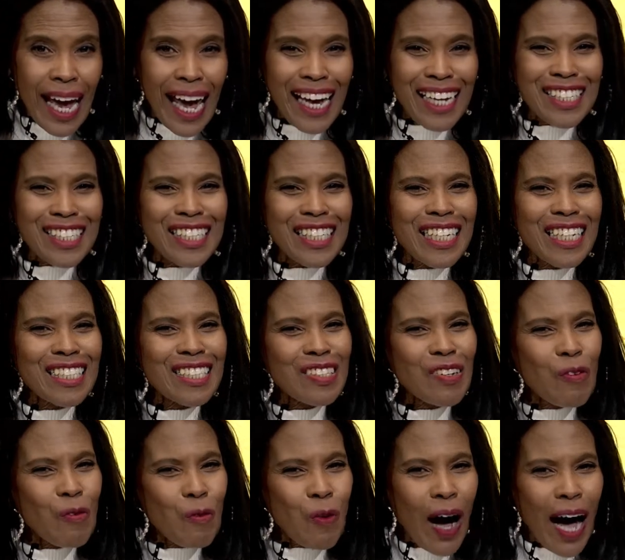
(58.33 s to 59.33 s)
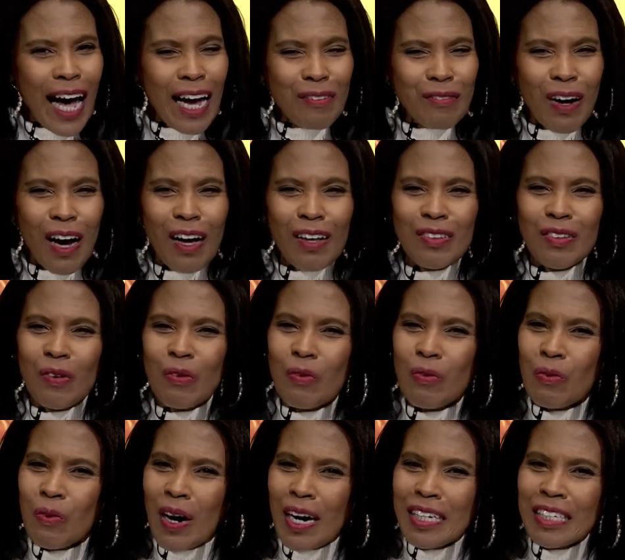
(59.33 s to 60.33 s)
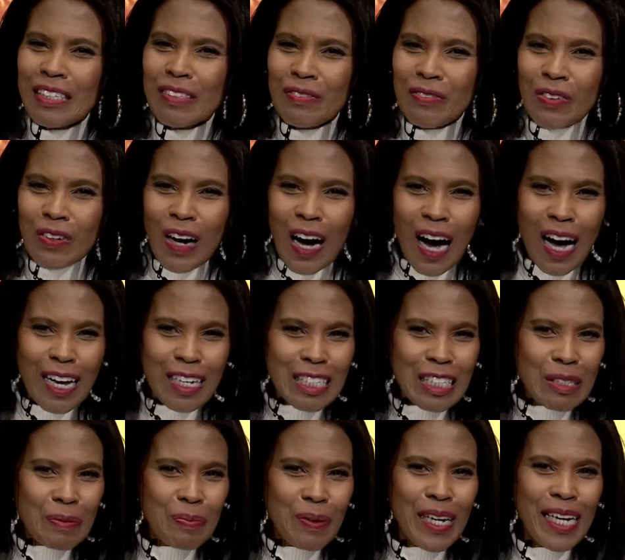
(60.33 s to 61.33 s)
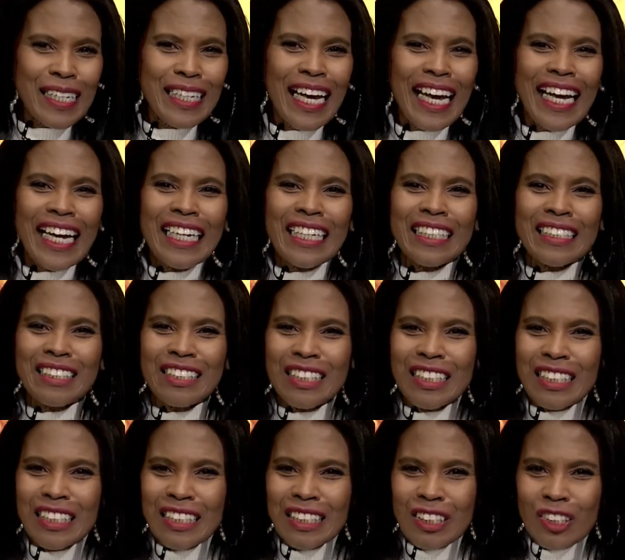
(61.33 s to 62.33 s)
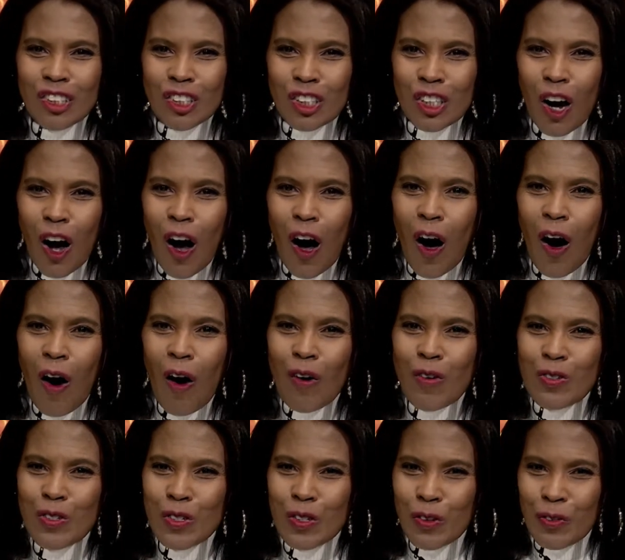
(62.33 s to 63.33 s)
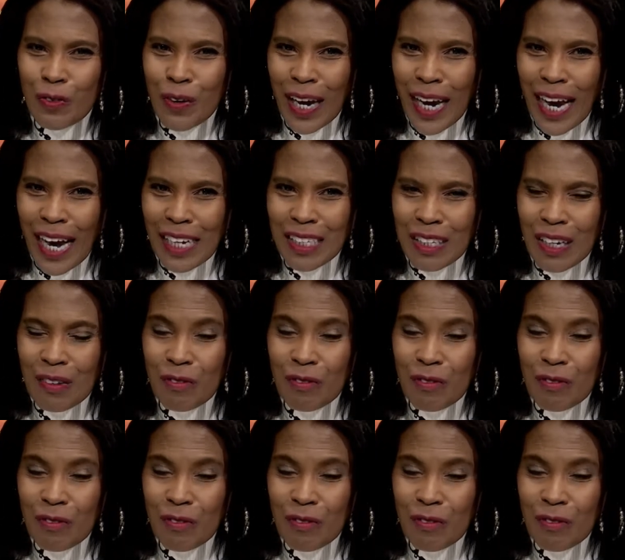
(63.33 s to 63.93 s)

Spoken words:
and she is the wife of the wonderful husband, Charles Grant,